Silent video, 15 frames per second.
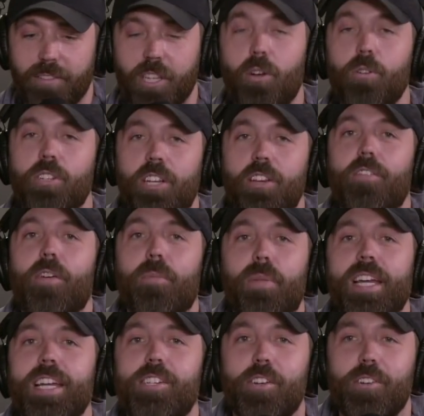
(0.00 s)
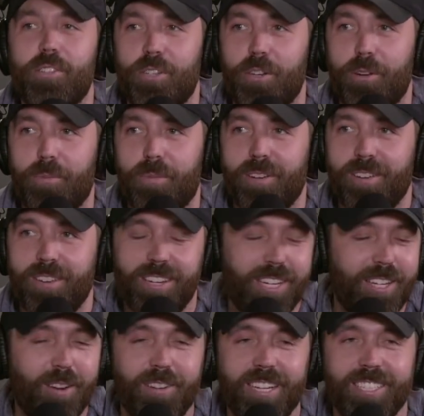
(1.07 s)
told you, you've completed YouTube.
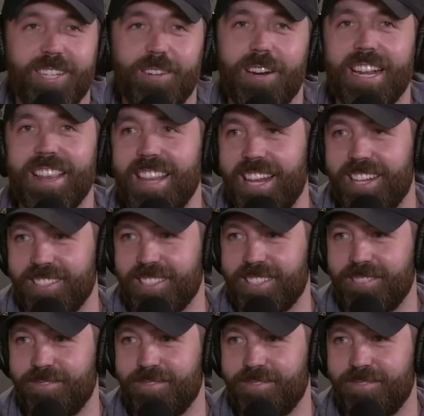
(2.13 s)
You don't need to do anything else.